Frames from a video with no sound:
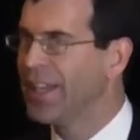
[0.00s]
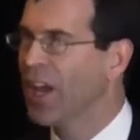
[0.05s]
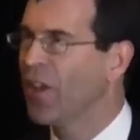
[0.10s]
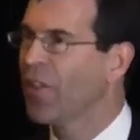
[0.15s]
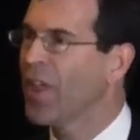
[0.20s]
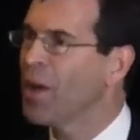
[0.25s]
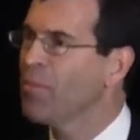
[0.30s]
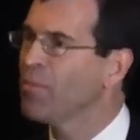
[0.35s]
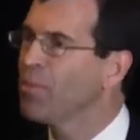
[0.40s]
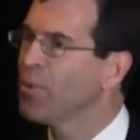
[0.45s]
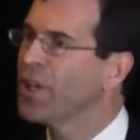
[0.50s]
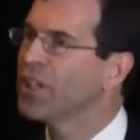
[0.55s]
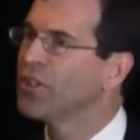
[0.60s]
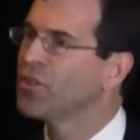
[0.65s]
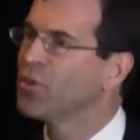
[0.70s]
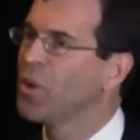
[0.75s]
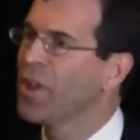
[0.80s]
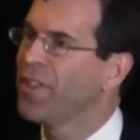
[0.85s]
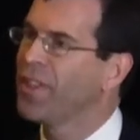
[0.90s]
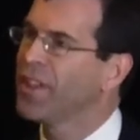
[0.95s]
Now, that
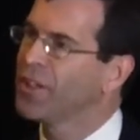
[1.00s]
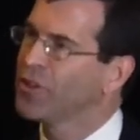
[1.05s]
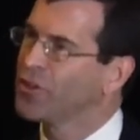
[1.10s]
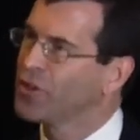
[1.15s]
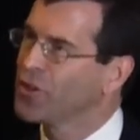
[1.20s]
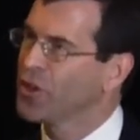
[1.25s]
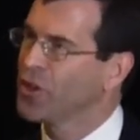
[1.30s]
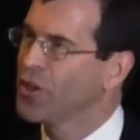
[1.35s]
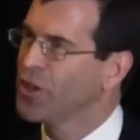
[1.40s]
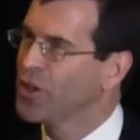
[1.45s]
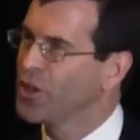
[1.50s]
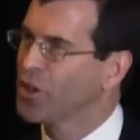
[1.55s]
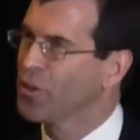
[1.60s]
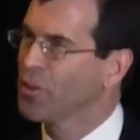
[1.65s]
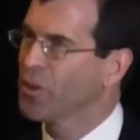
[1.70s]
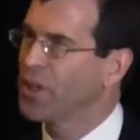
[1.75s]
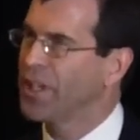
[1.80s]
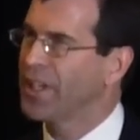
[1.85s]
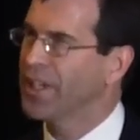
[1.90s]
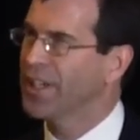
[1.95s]
brings with it a certain
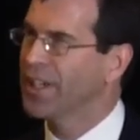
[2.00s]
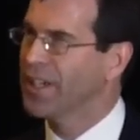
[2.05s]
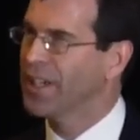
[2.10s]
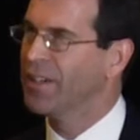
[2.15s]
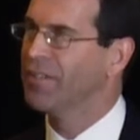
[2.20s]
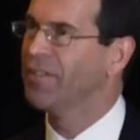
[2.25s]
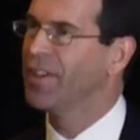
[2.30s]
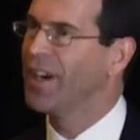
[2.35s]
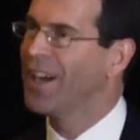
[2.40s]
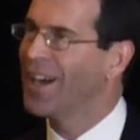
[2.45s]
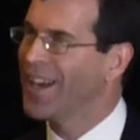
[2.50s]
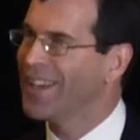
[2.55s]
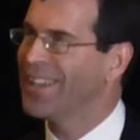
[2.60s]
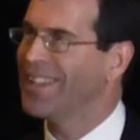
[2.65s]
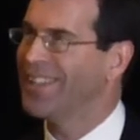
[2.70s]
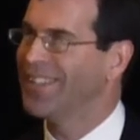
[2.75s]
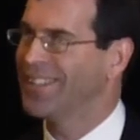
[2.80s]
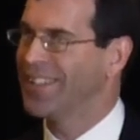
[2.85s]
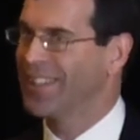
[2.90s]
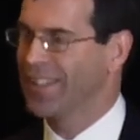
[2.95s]
degree of
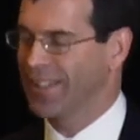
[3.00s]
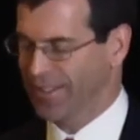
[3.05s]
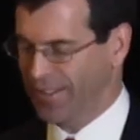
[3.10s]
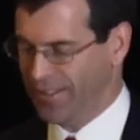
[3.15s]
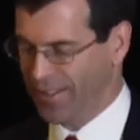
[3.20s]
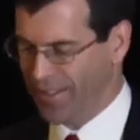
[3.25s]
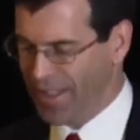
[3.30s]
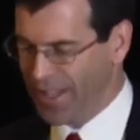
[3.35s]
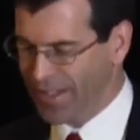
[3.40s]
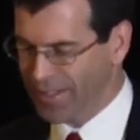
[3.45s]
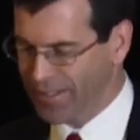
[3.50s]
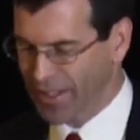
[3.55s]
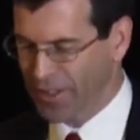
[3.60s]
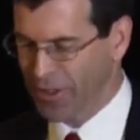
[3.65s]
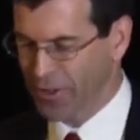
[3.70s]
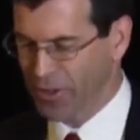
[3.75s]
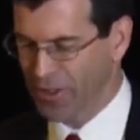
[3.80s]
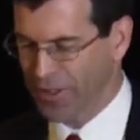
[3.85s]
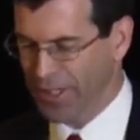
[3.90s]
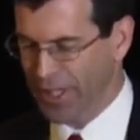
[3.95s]
uneasiness that is
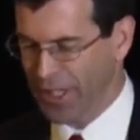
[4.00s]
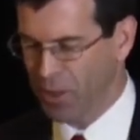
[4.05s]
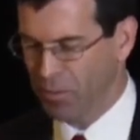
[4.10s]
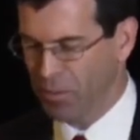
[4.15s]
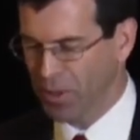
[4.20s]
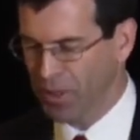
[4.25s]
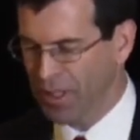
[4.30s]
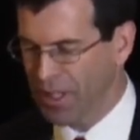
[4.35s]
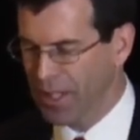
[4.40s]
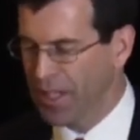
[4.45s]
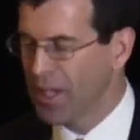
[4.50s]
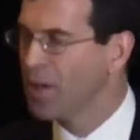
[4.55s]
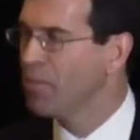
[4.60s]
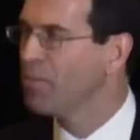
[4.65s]
understandable.